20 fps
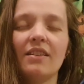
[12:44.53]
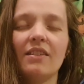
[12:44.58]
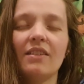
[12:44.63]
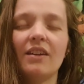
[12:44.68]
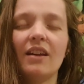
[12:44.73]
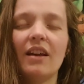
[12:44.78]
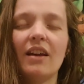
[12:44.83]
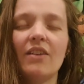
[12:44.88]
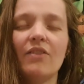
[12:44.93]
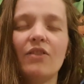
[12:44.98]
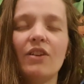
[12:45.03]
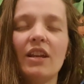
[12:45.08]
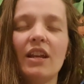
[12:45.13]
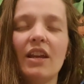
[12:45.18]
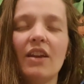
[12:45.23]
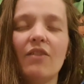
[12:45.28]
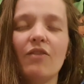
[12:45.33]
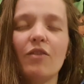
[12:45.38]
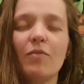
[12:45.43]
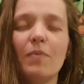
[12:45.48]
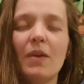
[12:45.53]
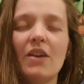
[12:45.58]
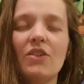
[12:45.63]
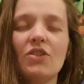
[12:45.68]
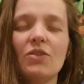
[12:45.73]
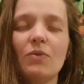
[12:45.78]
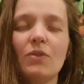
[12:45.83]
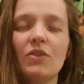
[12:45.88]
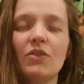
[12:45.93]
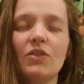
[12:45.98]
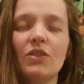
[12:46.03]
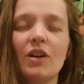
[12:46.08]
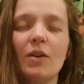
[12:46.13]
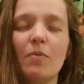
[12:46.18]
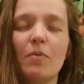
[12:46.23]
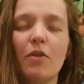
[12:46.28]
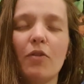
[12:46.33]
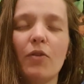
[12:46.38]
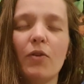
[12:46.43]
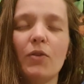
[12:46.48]
However the information wants to come
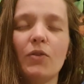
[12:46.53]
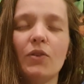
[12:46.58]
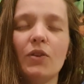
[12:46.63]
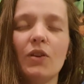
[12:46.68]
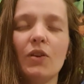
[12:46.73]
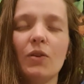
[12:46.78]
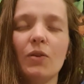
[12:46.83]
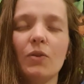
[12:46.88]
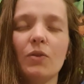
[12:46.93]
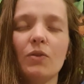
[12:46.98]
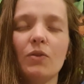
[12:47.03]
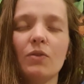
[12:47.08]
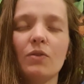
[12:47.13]
through to you,